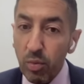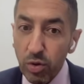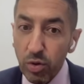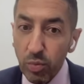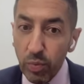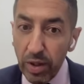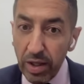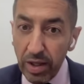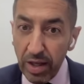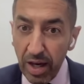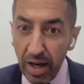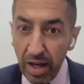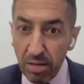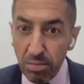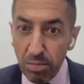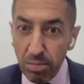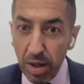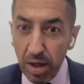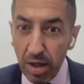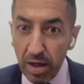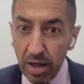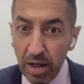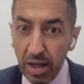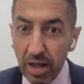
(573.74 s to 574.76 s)
What we
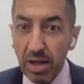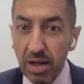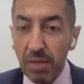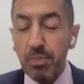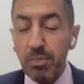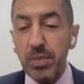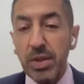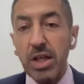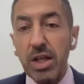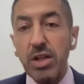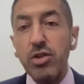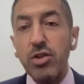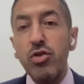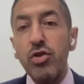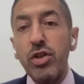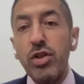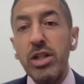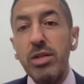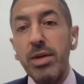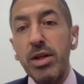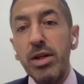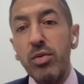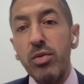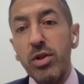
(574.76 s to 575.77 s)
can buy is
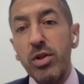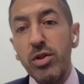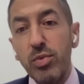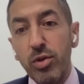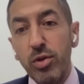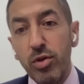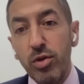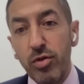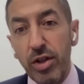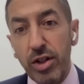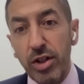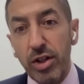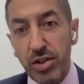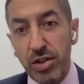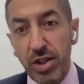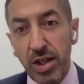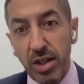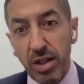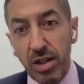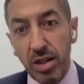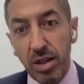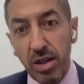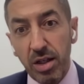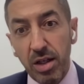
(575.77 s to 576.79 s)
treatment once we're already
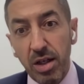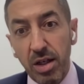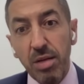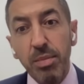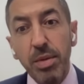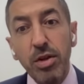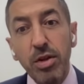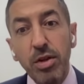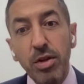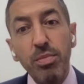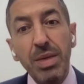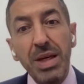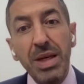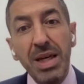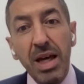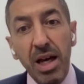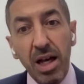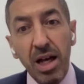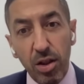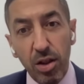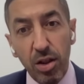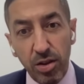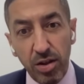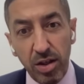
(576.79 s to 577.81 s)
sick. But to be
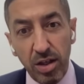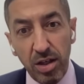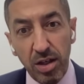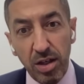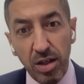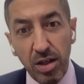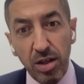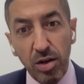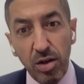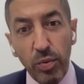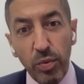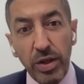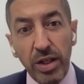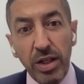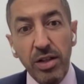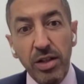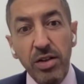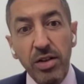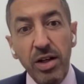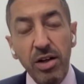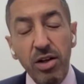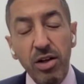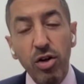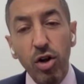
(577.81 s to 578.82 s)
healthy, we
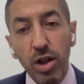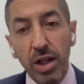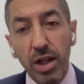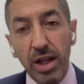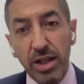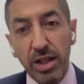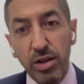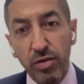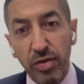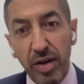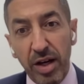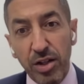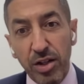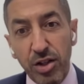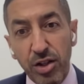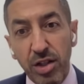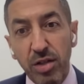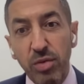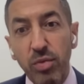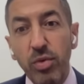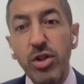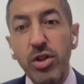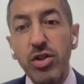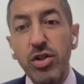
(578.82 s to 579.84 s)
need collective
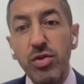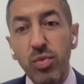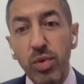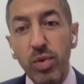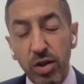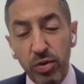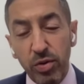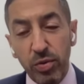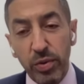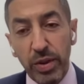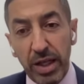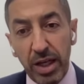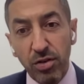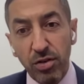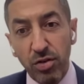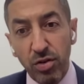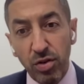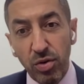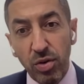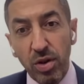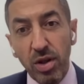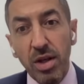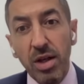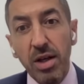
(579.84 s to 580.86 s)
action, which is where we
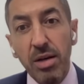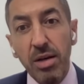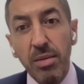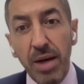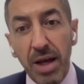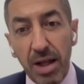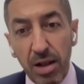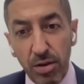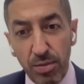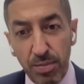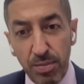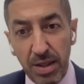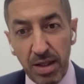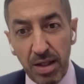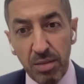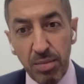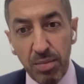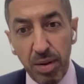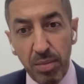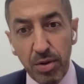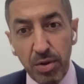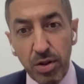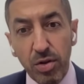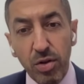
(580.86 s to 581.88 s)
get to health being
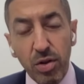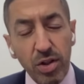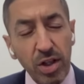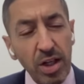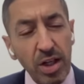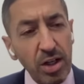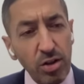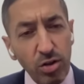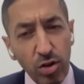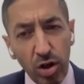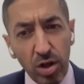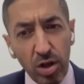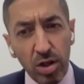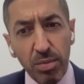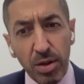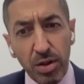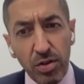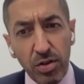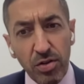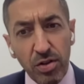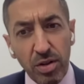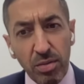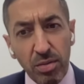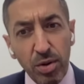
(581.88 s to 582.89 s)
a public good. And I talk
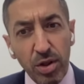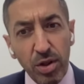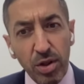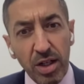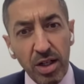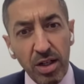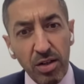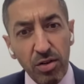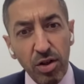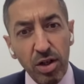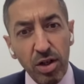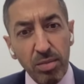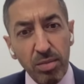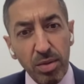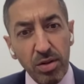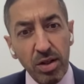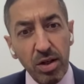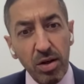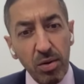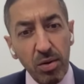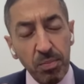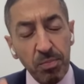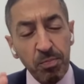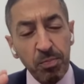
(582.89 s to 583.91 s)
about this in the book, and I talk
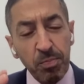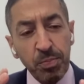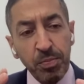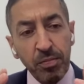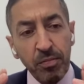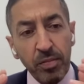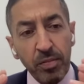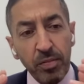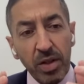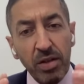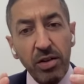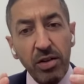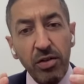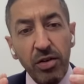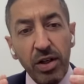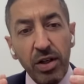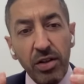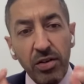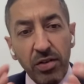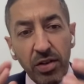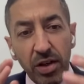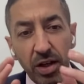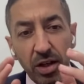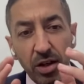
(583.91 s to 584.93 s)
about how there
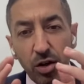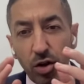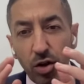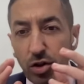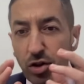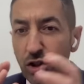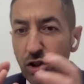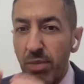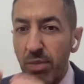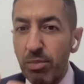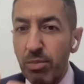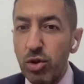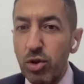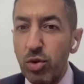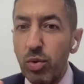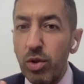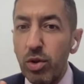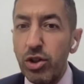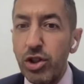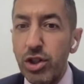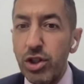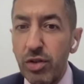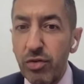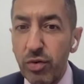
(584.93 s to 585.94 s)
is a
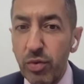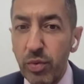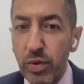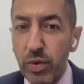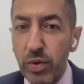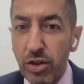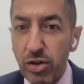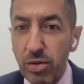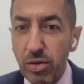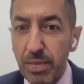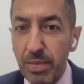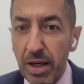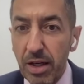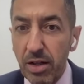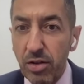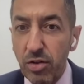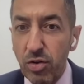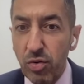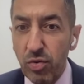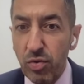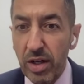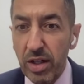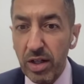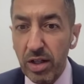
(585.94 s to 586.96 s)
conceptual shift we need to
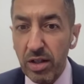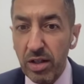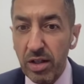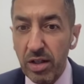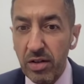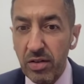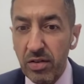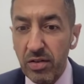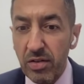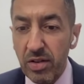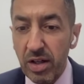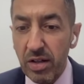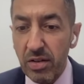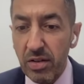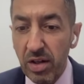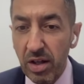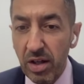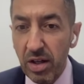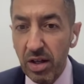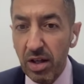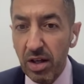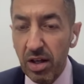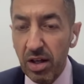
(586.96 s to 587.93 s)
make to recognize that